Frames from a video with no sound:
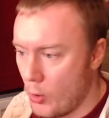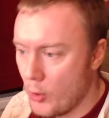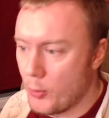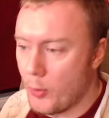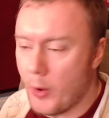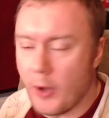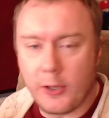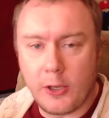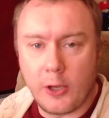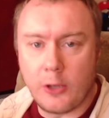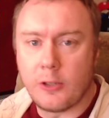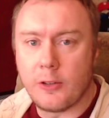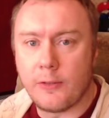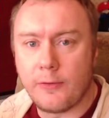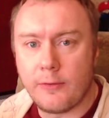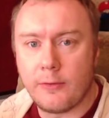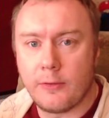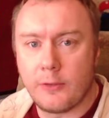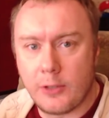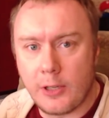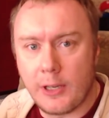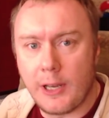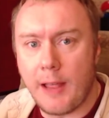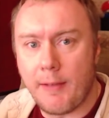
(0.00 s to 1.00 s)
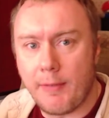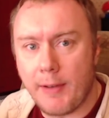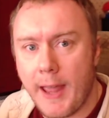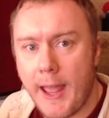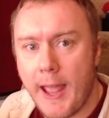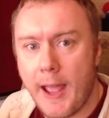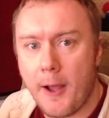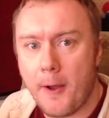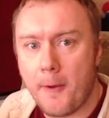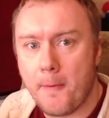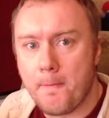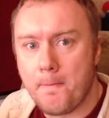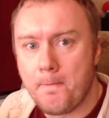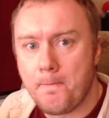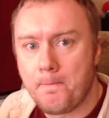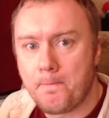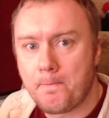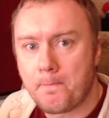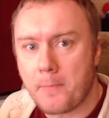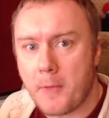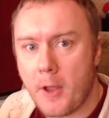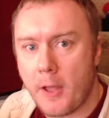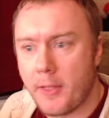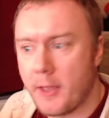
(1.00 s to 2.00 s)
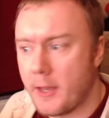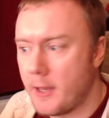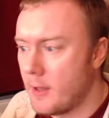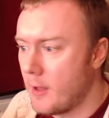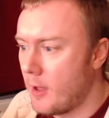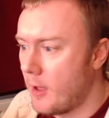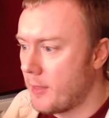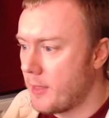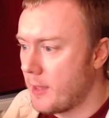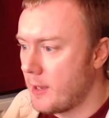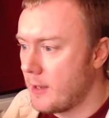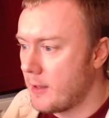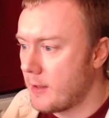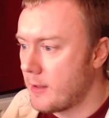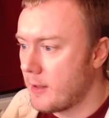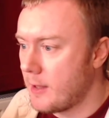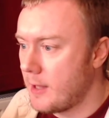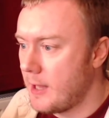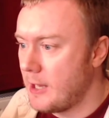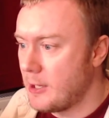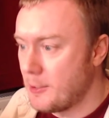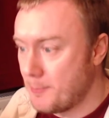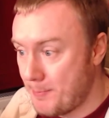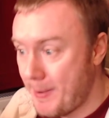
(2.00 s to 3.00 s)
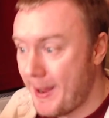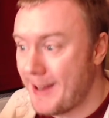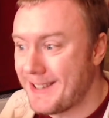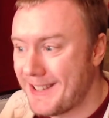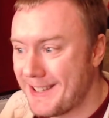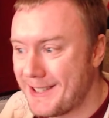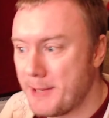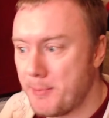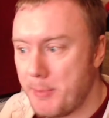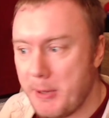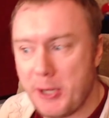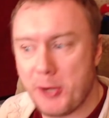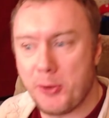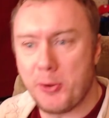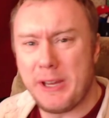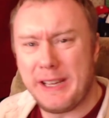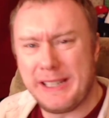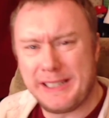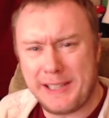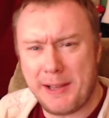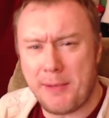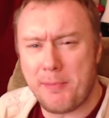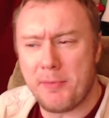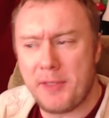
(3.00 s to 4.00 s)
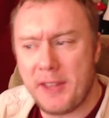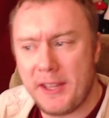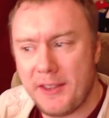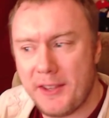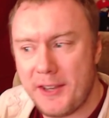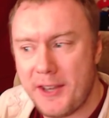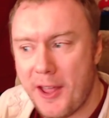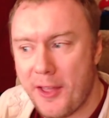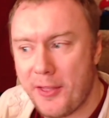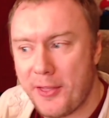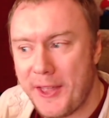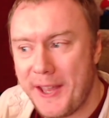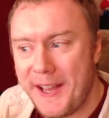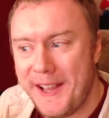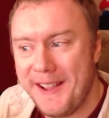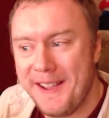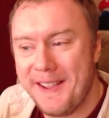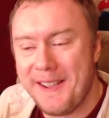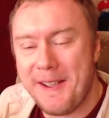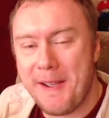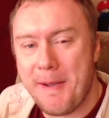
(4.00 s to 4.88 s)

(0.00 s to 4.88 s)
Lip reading: do to level it out? I think it's better to be doing something than nothing.